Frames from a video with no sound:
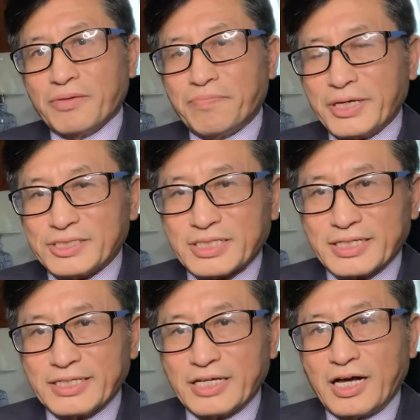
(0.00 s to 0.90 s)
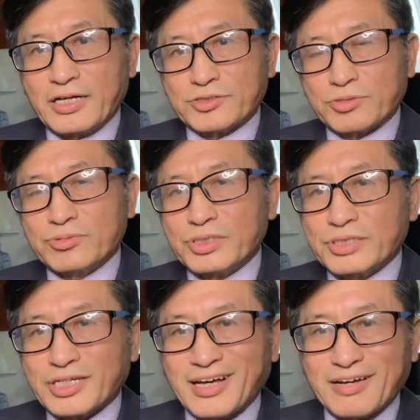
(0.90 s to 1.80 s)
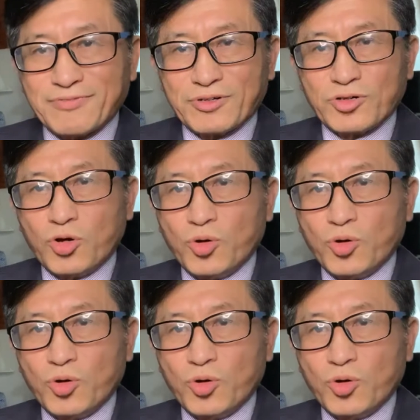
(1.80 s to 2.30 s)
basically to recover